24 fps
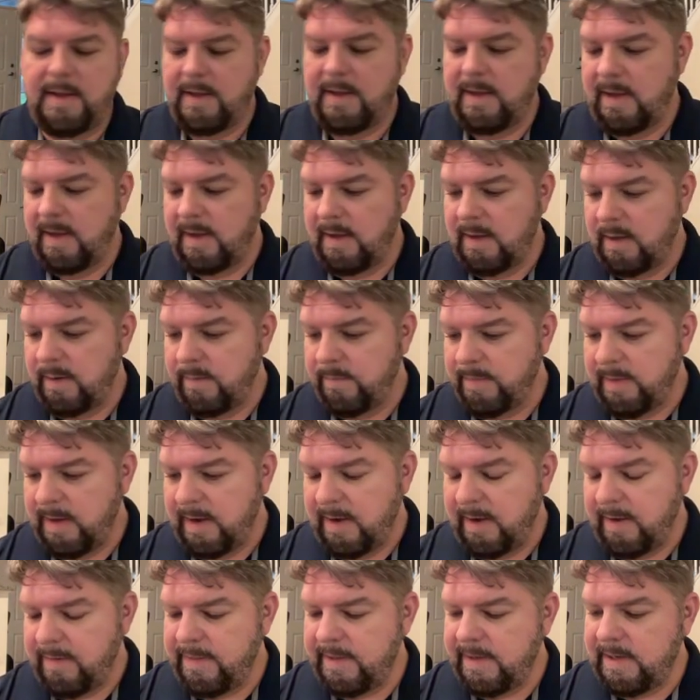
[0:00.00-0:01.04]

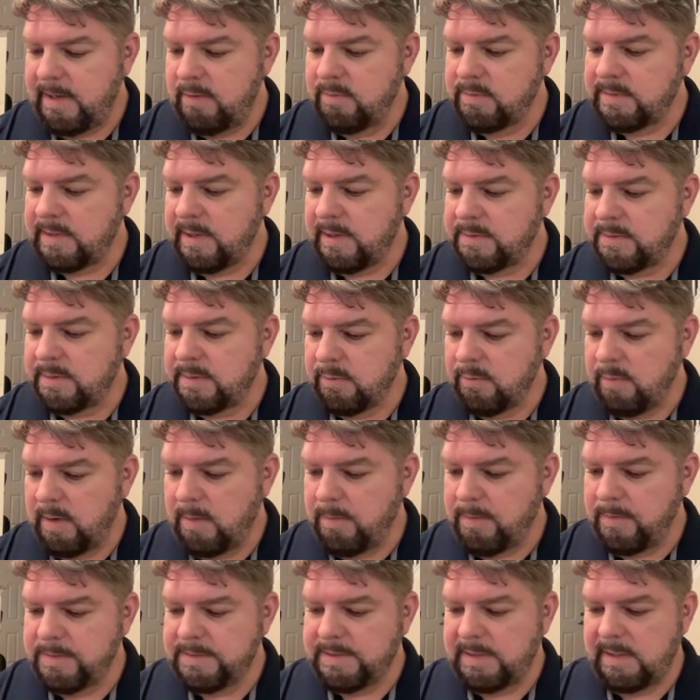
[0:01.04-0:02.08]
I think he was also
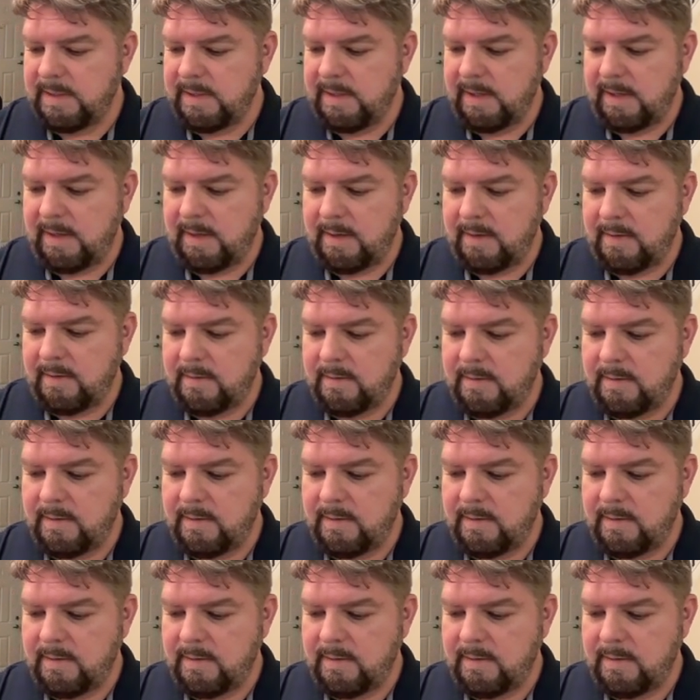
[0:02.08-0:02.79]
representing